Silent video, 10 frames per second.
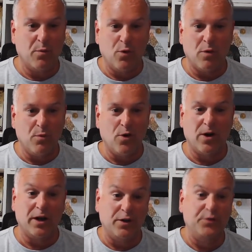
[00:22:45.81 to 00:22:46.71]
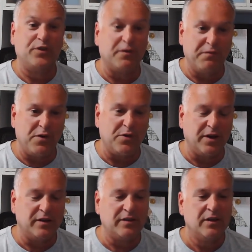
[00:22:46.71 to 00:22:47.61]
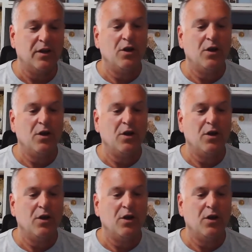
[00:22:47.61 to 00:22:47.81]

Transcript: more, more and lose their focus,